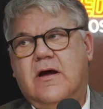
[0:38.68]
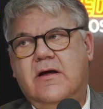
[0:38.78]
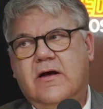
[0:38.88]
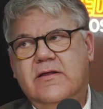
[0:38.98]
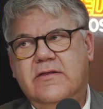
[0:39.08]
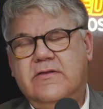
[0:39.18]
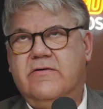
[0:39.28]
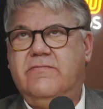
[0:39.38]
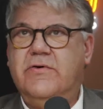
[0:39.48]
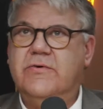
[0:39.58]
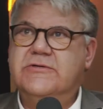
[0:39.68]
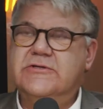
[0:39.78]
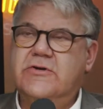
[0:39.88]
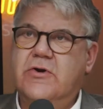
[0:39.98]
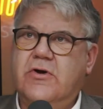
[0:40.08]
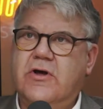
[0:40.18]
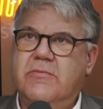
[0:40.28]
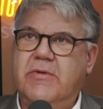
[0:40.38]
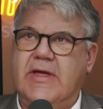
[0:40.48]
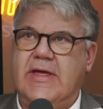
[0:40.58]
Look, I think the review's not going to
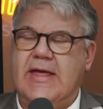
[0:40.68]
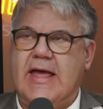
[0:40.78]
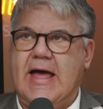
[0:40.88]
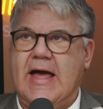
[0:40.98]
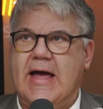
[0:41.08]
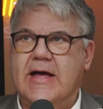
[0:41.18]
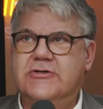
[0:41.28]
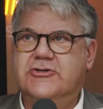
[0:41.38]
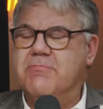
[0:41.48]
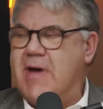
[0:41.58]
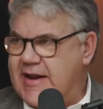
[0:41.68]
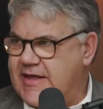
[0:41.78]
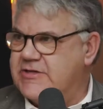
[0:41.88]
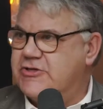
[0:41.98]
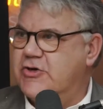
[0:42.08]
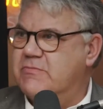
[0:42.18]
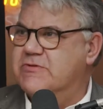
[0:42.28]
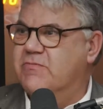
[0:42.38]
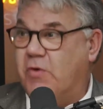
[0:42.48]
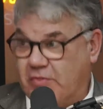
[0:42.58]
be dramatic in terms
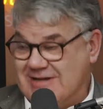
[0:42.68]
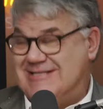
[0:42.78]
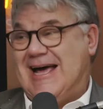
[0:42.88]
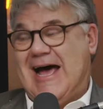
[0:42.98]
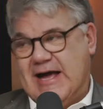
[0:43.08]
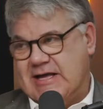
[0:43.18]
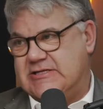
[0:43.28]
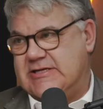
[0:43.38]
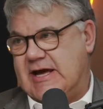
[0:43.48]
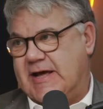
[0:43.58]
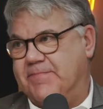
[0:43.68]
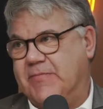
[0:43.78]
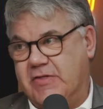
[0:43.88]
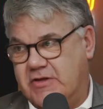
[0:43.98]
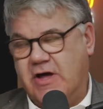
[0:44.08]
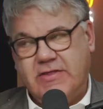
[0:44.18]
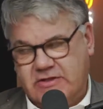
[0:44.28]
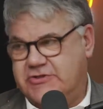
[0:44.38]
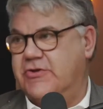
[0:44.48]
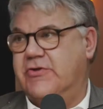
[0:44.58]
of what the targets are. I think
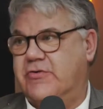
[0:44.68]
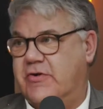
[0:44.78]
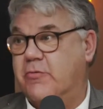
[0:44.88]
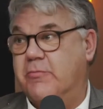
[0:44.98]
the 2 to 3 will